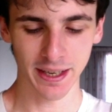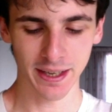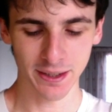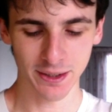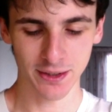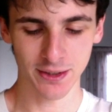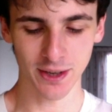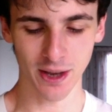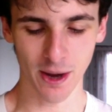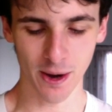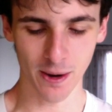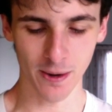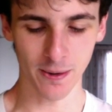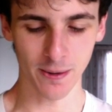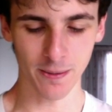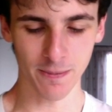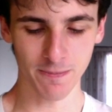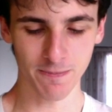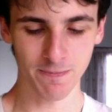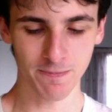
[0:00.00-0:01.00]

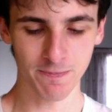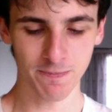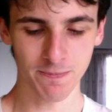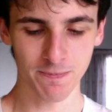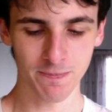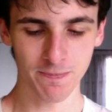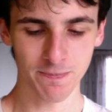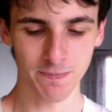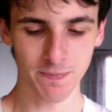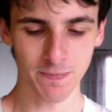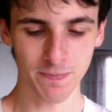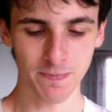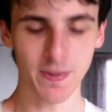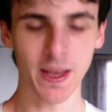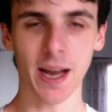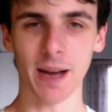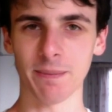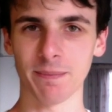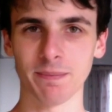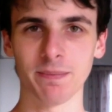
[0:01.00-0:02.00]
So
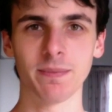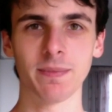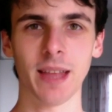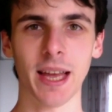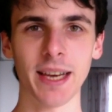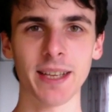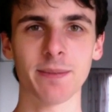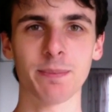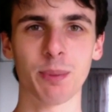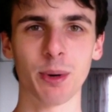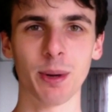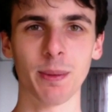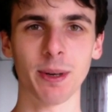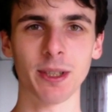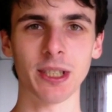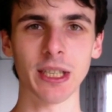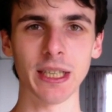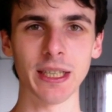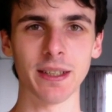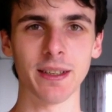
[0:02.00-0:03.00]
yeah, that is pretty
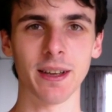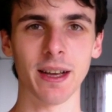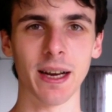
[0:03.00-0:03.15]
much it.